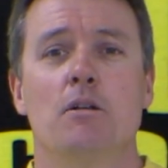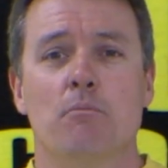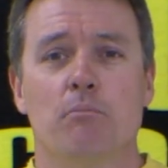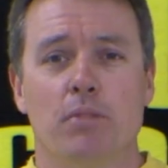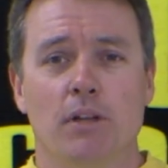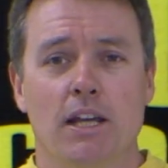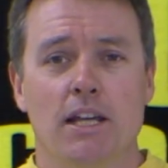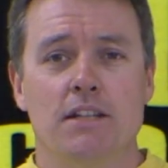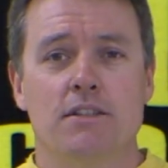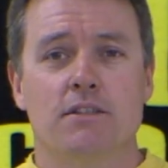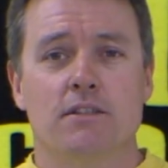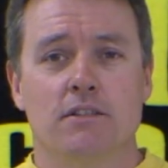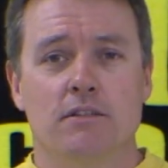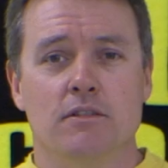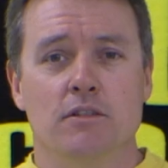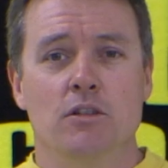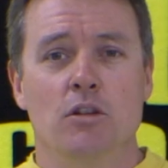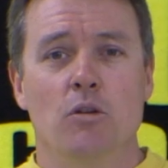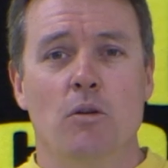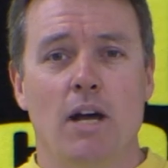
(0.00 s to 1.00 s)

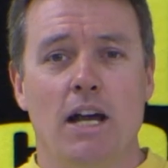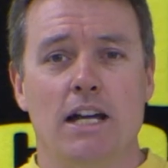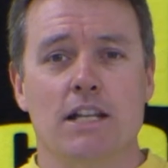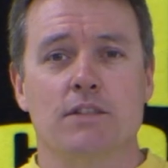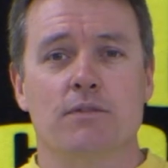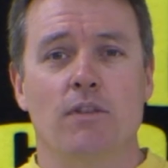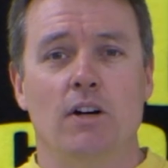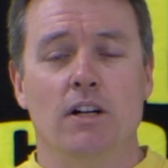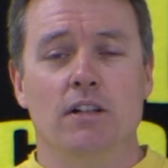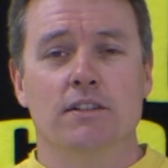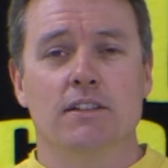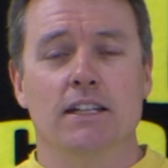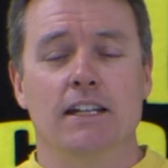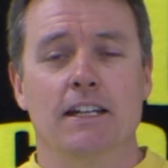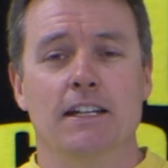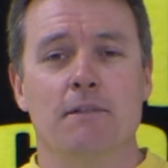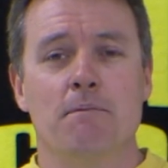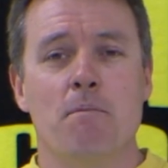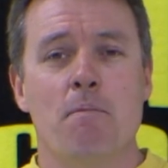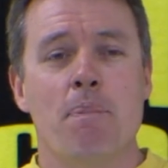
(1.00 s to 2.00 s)
placed new asphalt
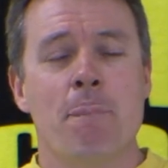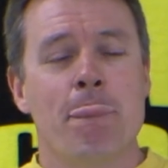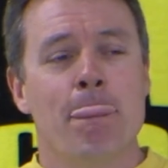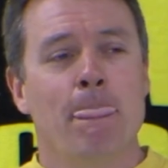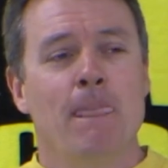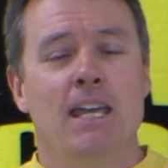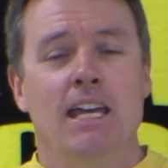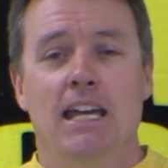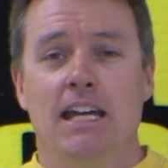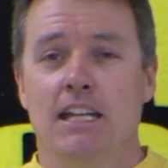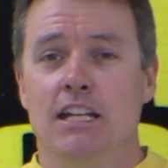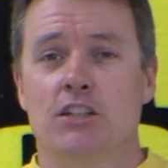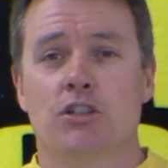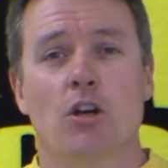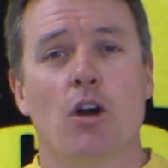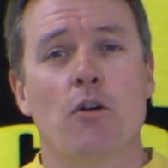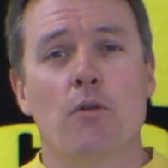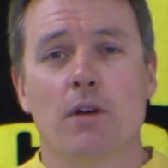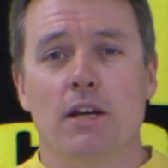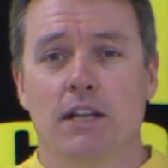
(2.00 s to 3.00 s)
in, and
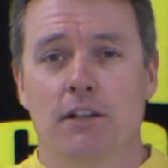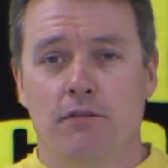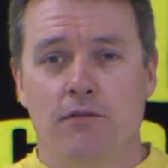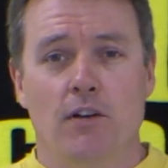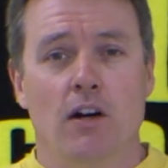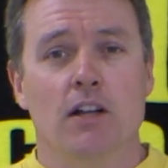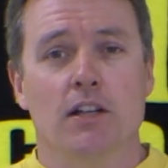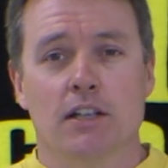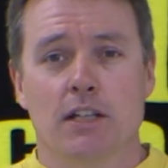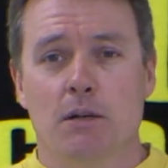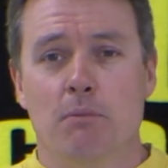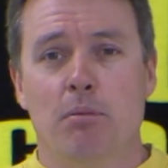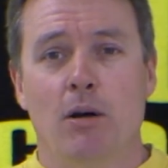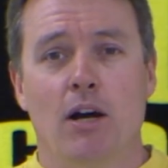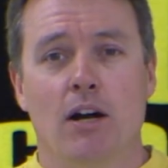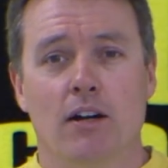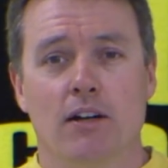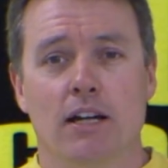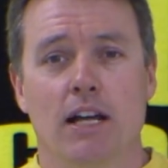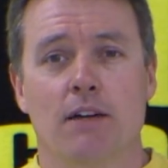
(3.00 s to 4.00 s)
it's already falling
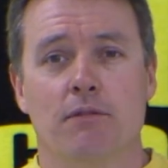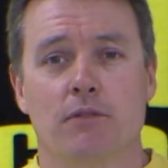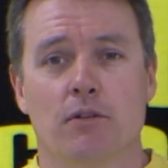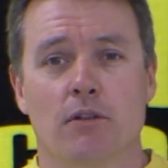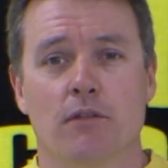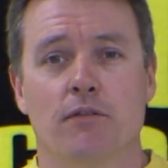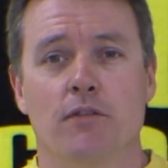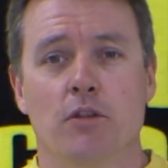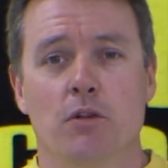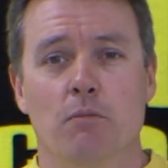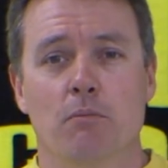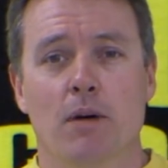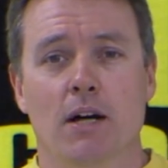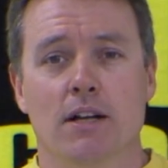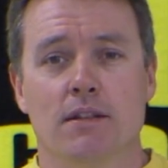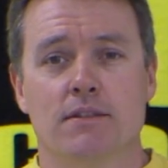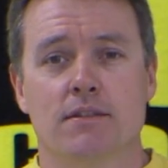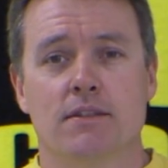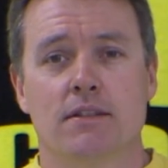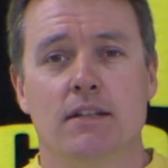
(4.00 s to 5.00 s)
apart after a few
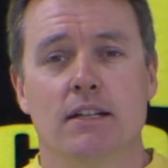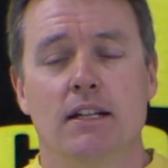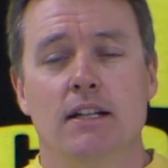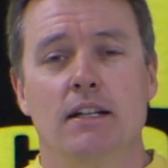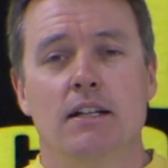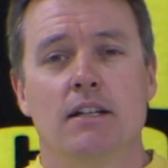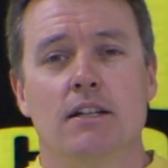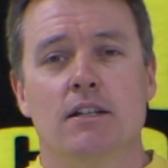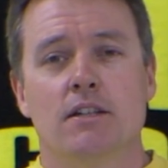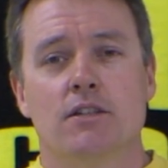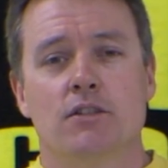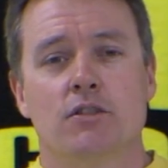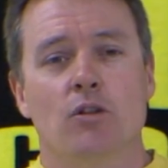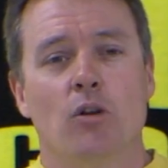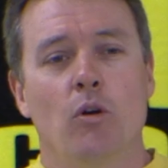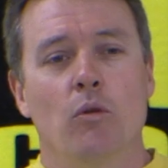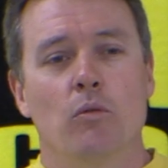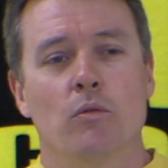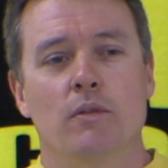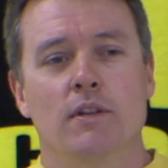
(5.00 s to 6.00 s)
months.
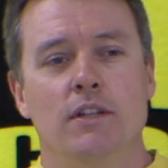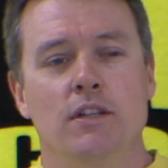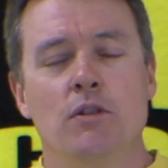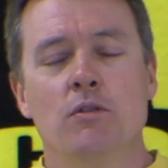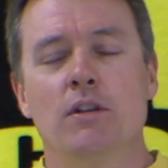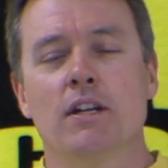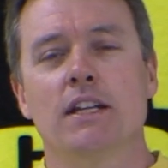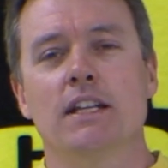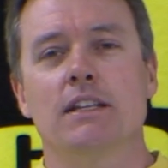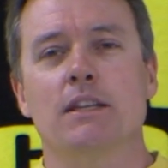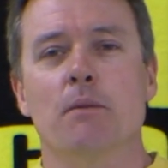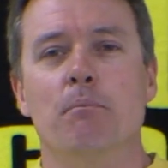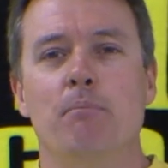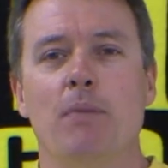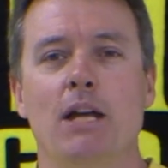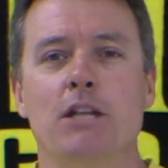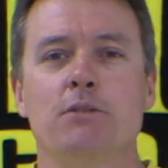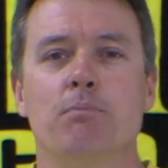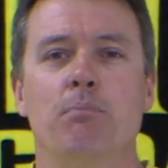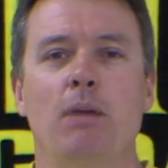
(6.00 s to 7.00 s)
So you could get the
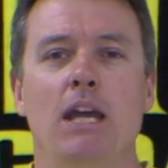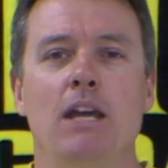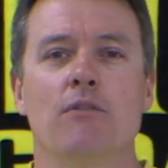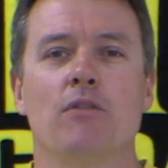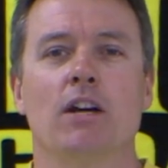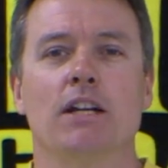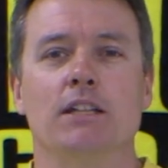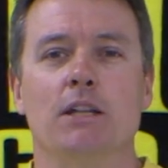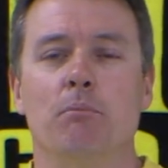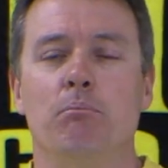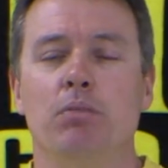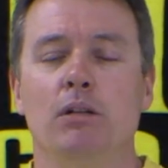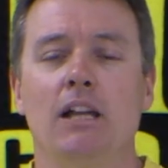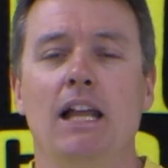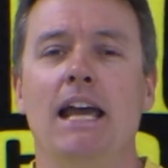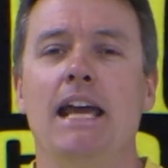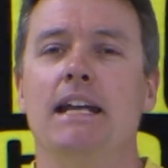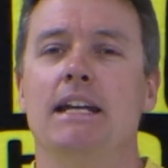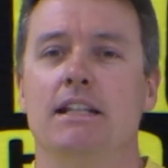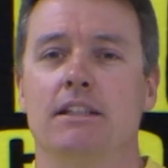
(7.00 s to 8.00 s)
best paver on the
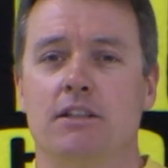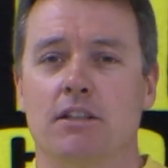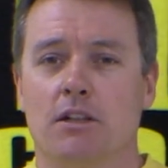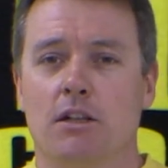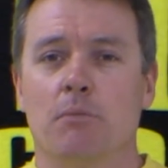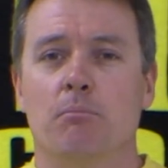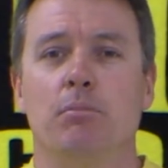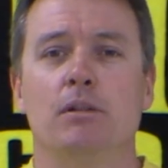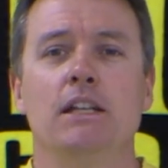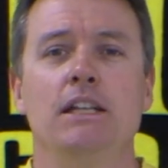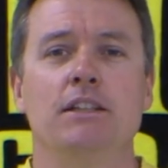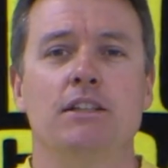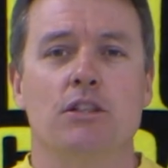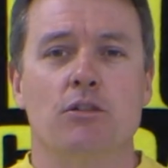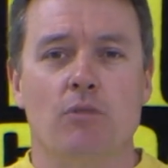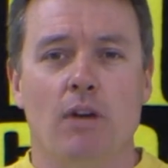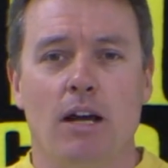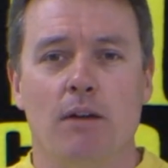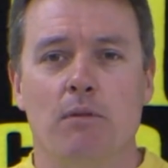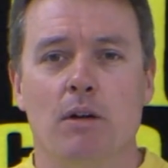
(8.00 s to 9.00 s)
planet to complete the
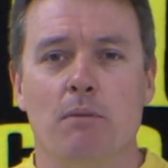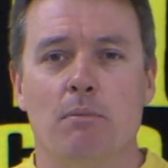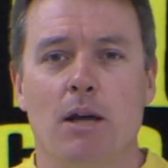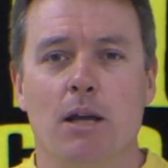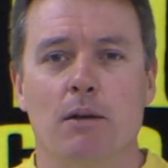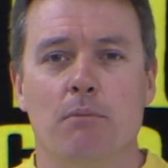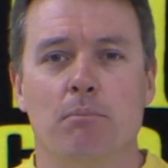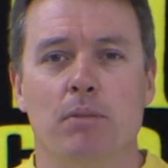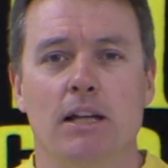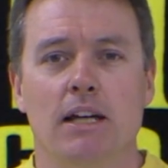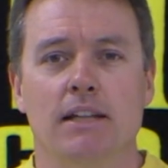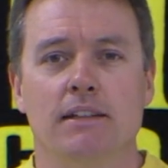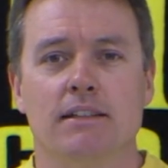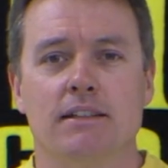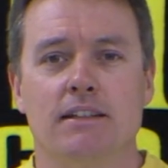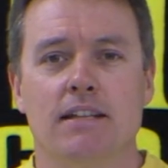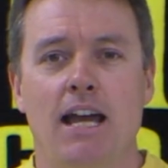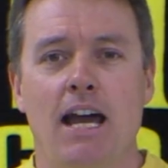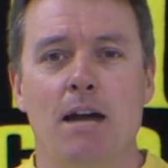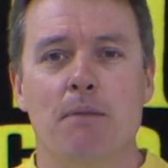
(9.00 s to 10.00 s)
driveway by applying
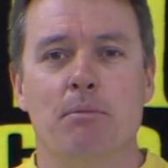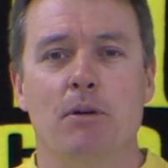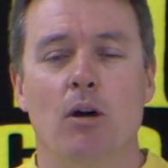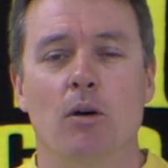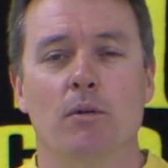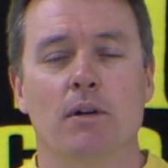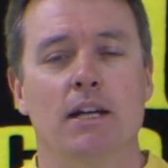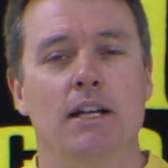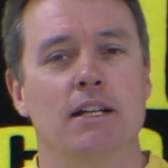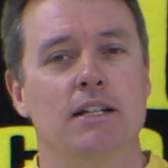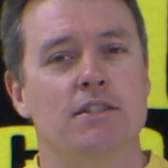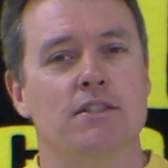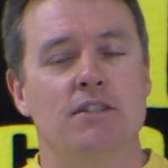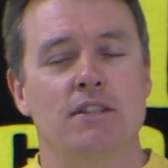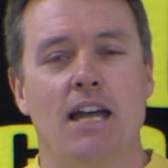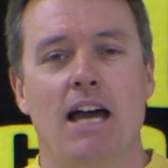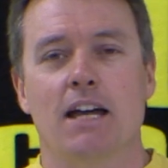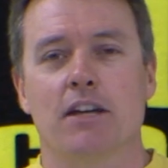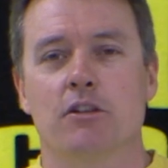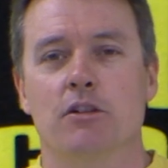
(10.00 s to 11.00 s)
the top coat, and it's
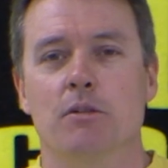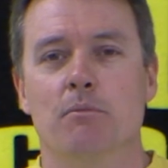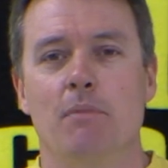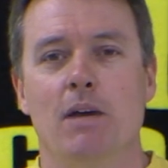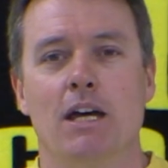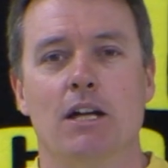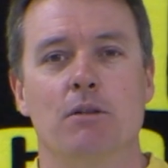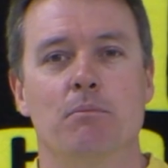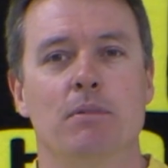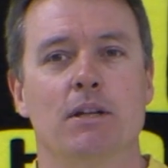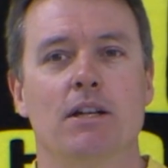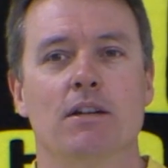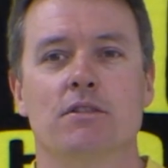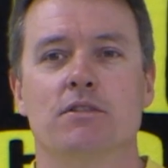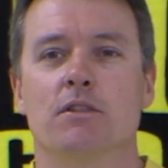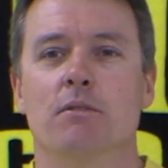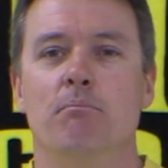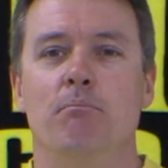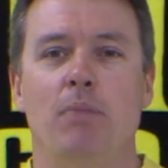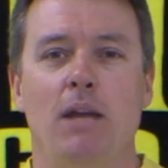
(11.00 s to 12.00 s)
not going to matter
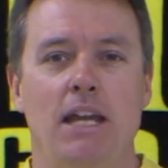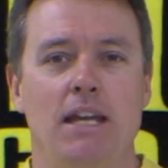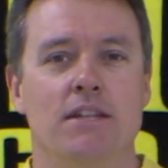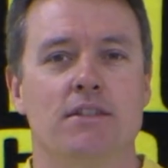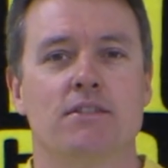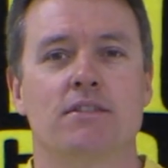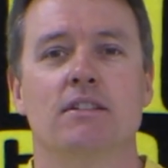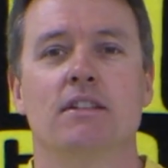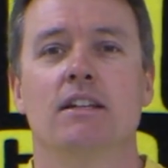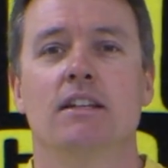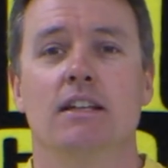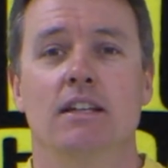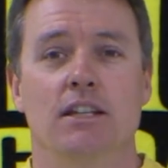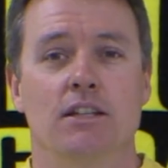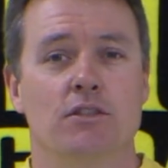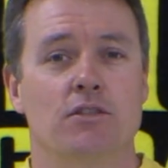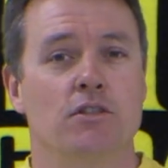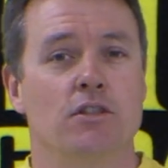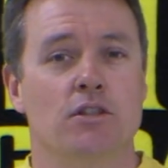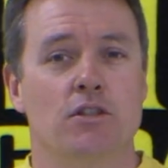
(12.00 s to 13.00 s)
because the base
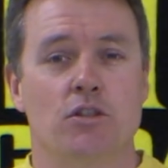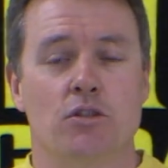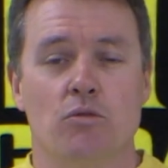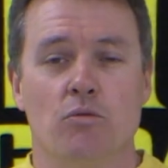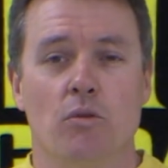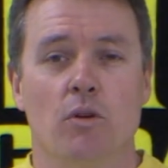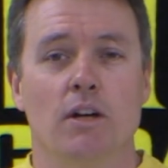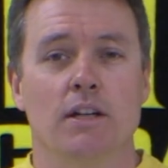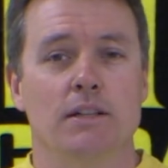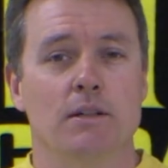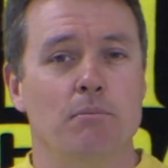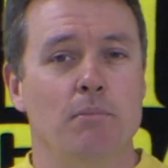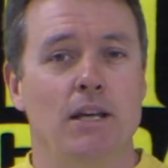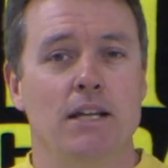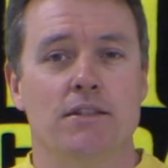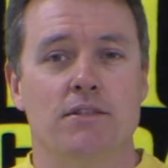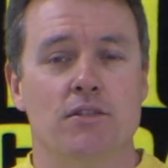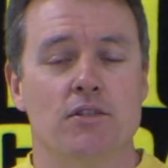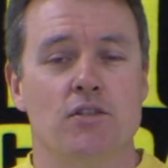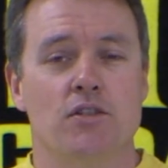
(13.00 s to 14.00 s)
is destroyed, the
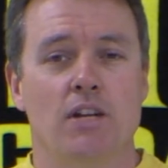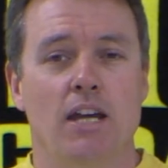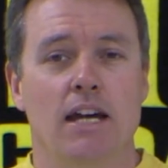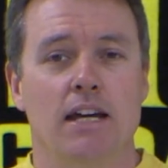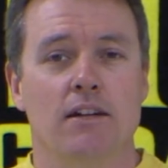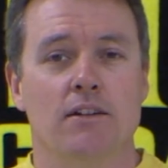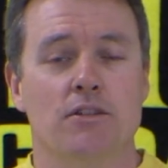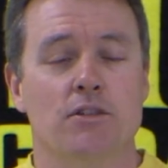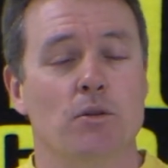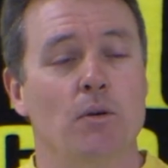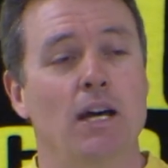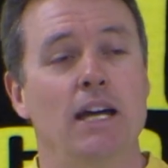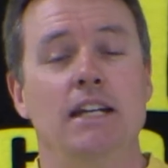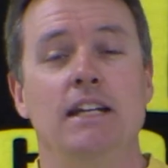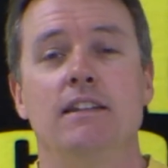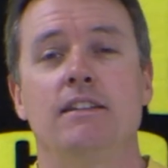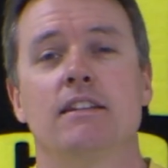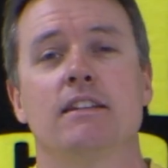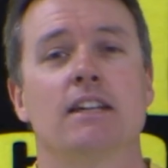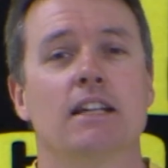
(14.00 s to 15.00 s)
base is shattered. So
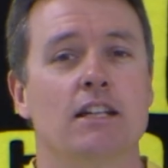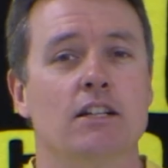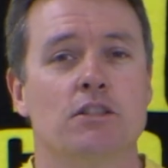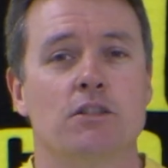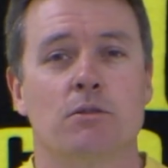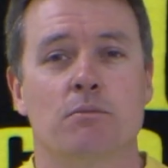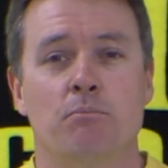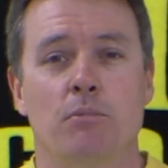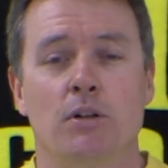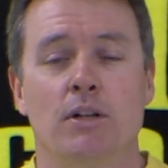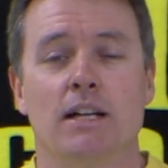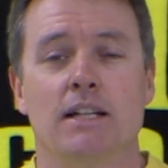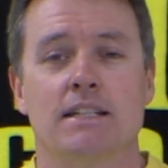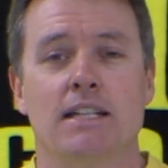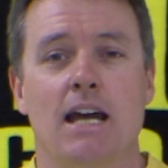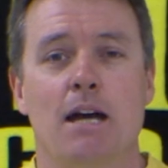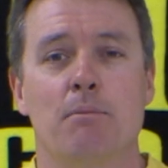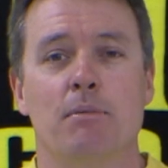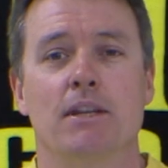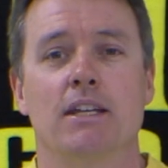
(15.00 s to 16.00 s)
anything that gets put on
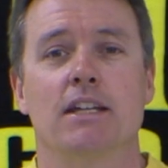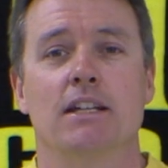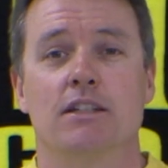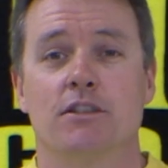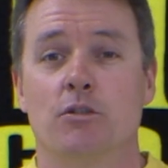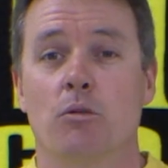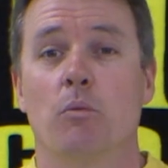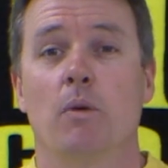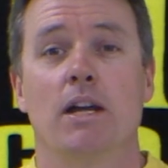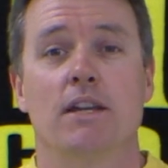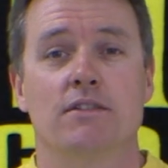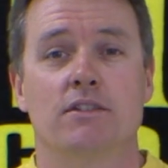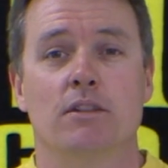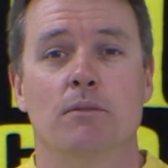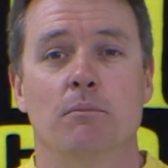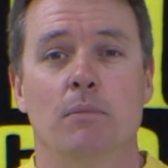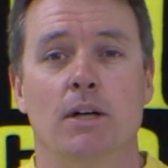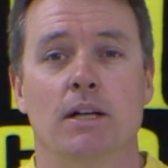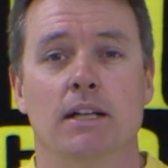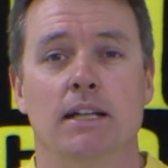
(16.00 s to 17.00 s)
top of that is a waste
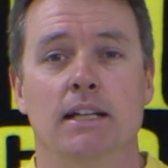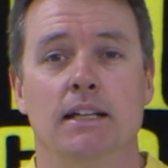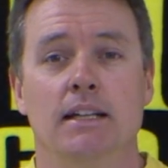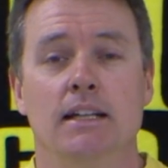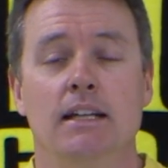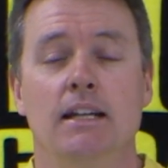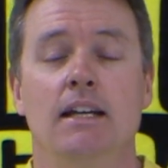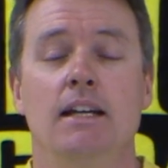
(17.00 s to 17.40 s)
of money.